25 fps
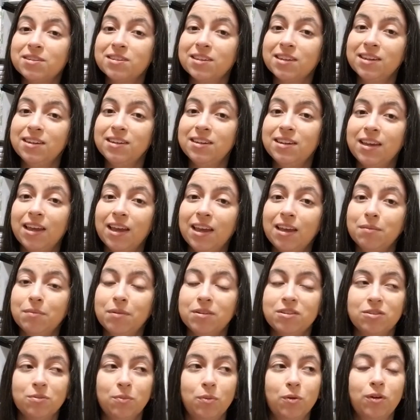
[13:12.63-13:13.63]
It's an indie
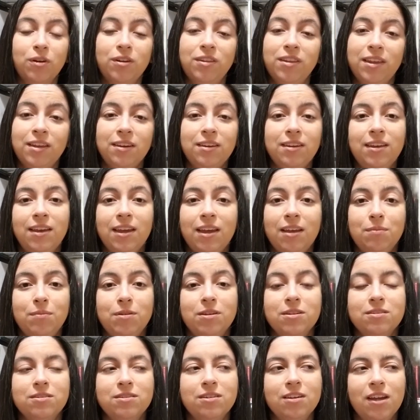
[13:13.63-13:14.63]
game. I supported the indie game
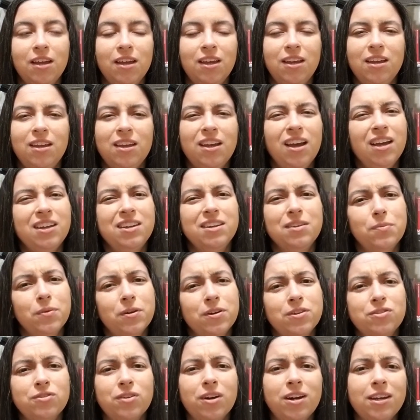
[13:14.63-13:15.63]
because I did
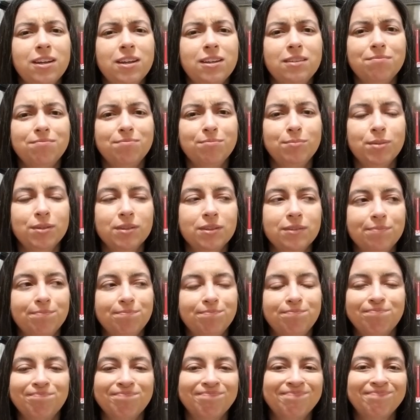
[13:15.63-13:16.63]
want to try it, but